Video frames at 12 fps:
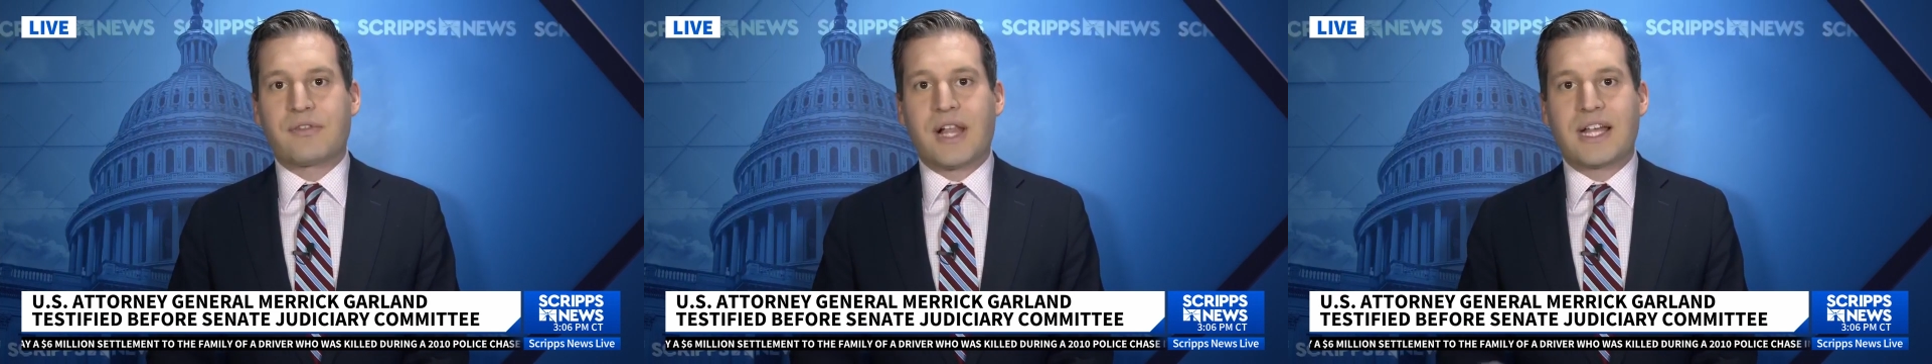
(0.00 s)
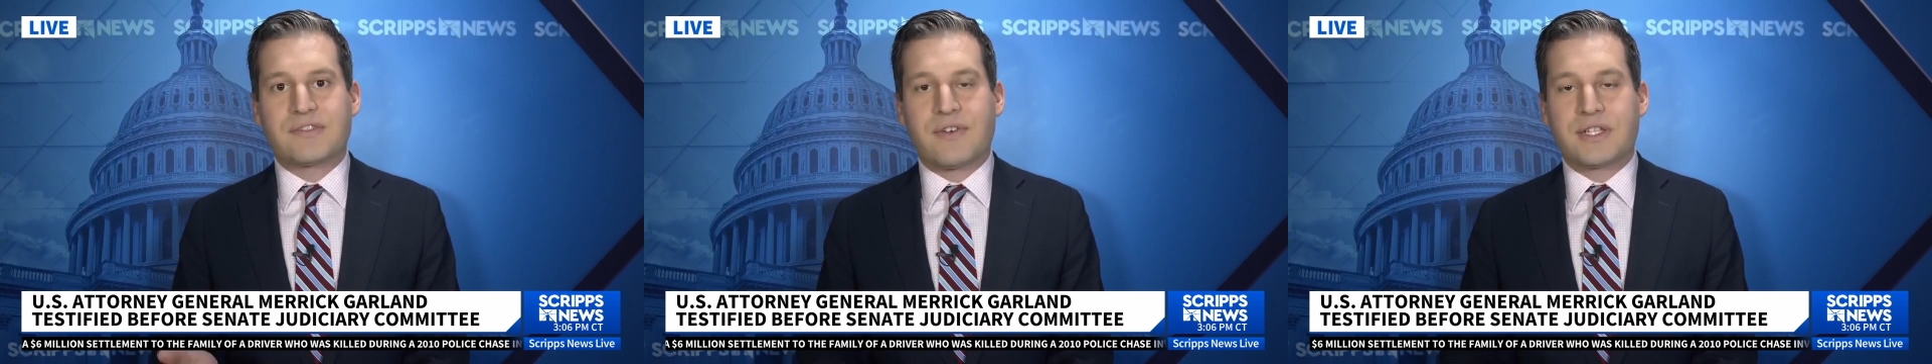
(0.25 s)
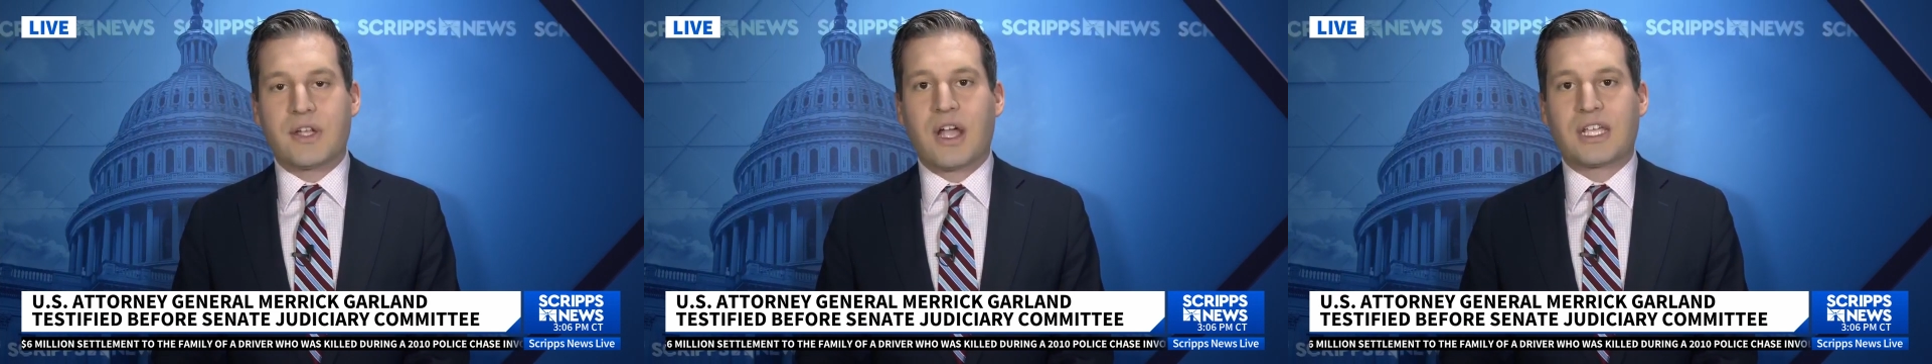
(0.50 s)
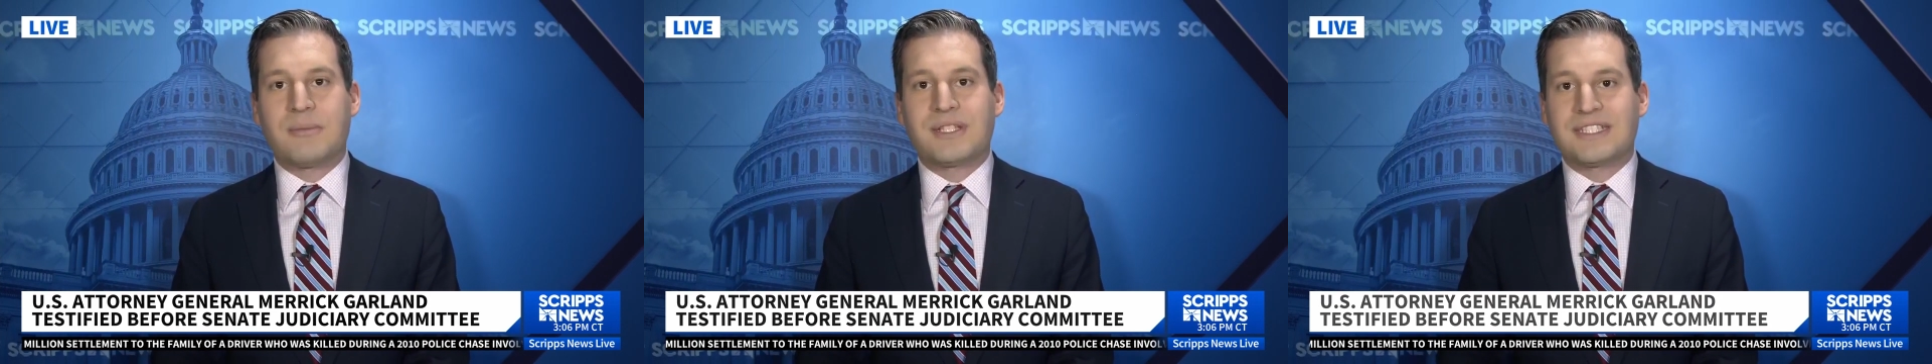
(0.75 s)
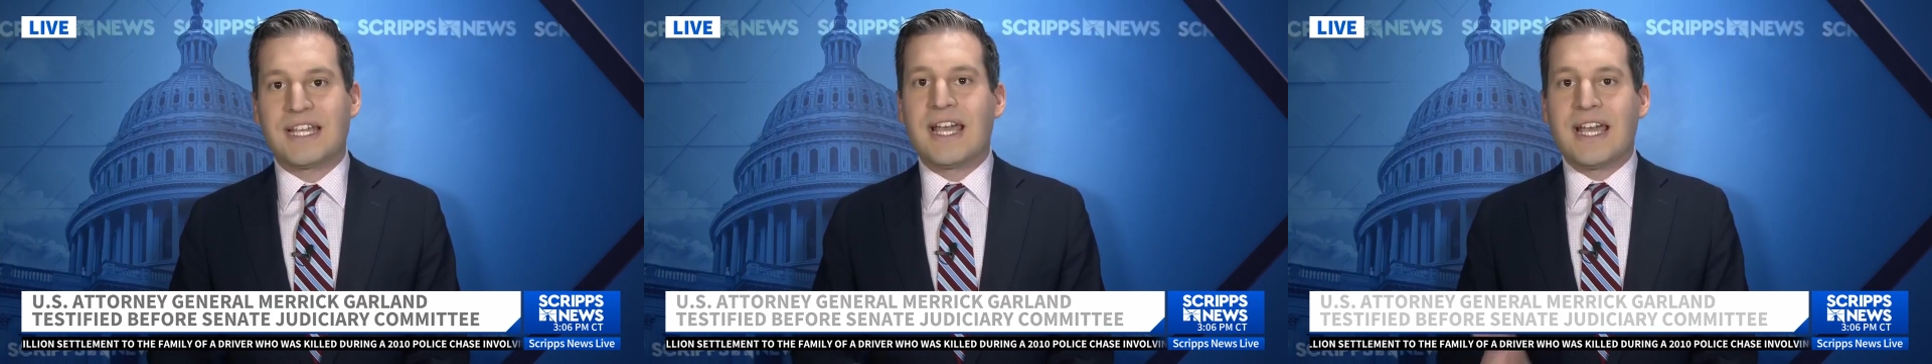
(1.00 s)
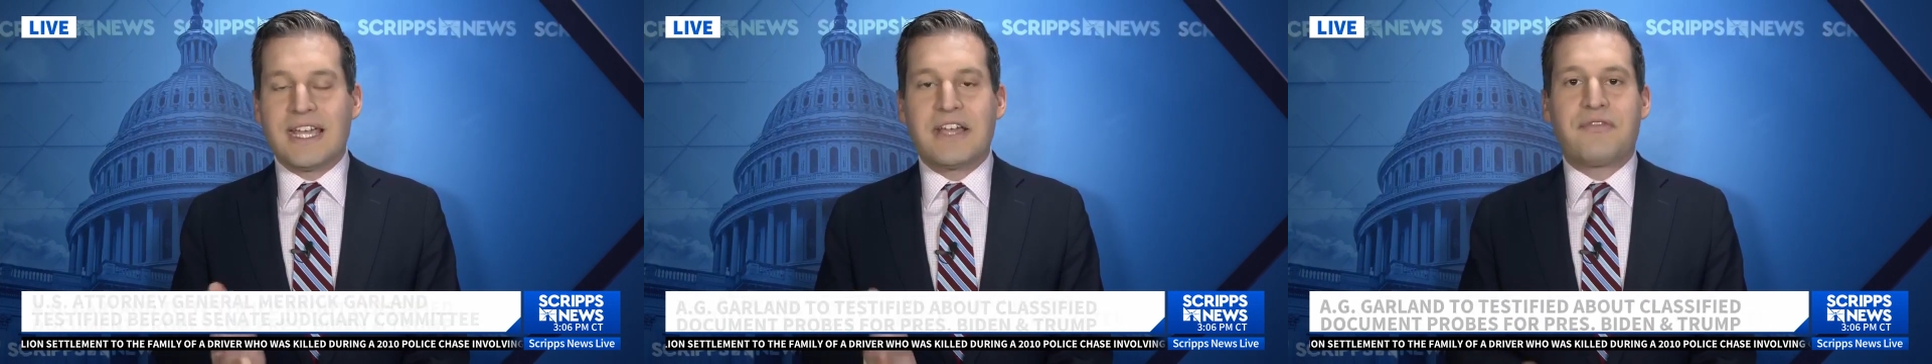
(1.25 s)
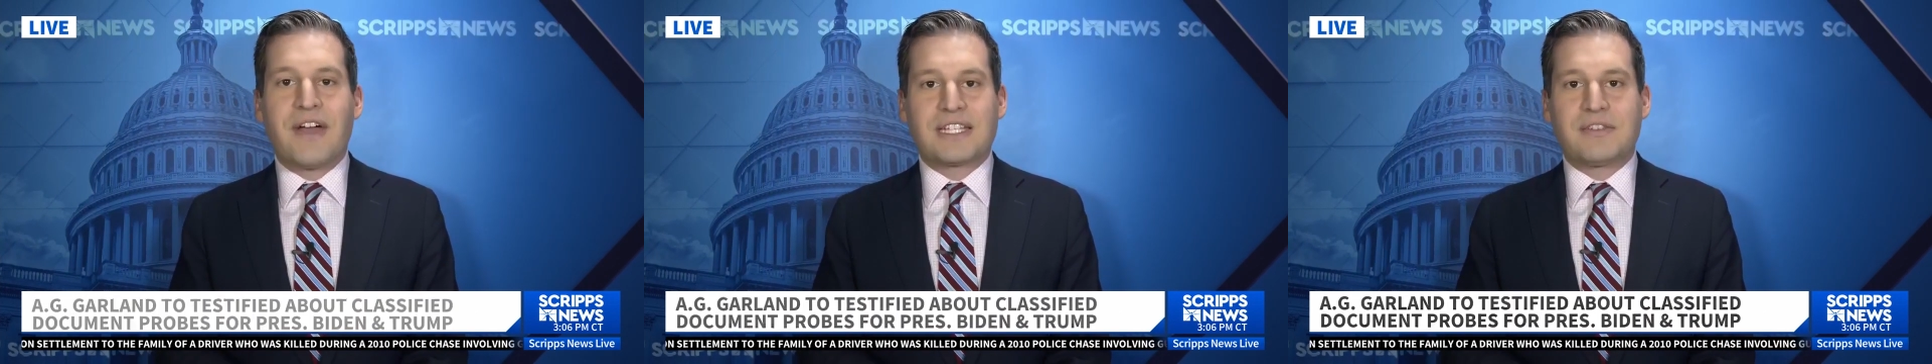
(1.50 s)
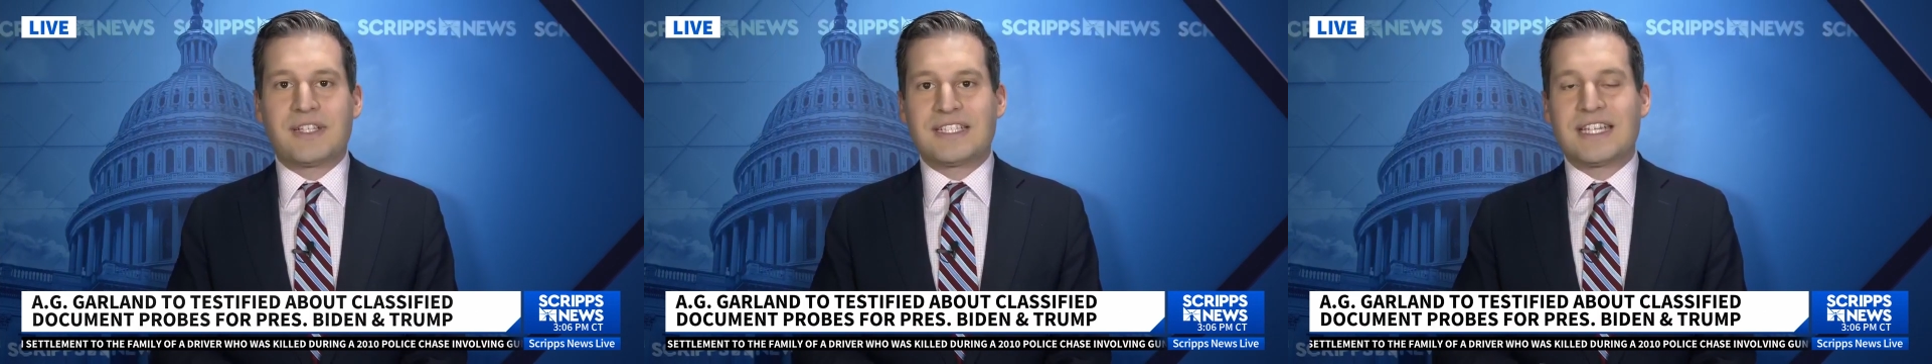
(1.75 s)
of classified documents. He
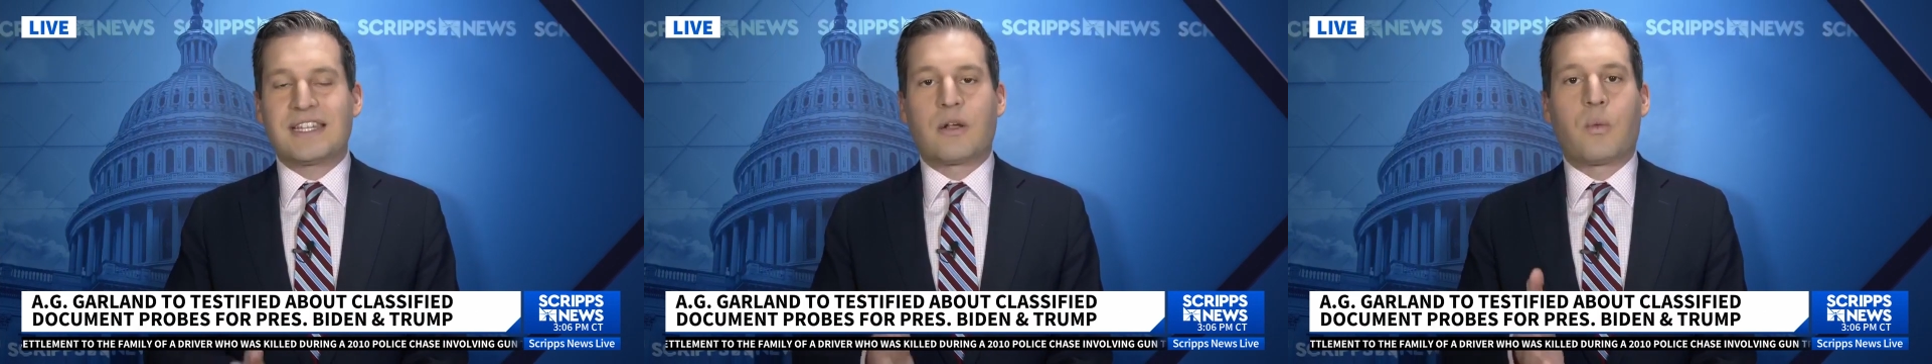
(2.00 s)
effectively said